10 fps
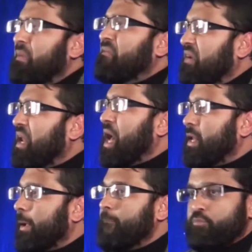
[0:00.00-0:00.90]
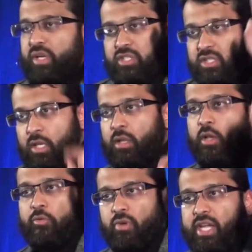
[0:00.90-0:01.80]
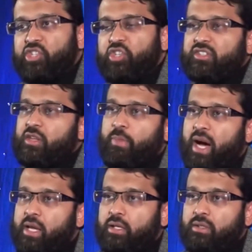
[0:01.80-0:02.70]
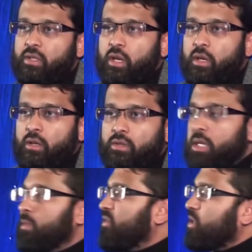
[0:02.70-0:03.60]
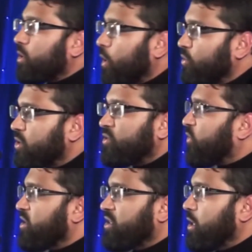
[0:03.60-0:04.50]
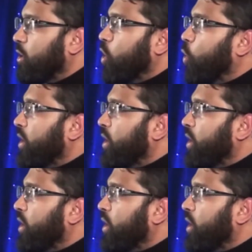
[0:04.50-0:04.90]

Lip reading: bit fanatic, but still righteous and pious. Some of his closest friends didn't know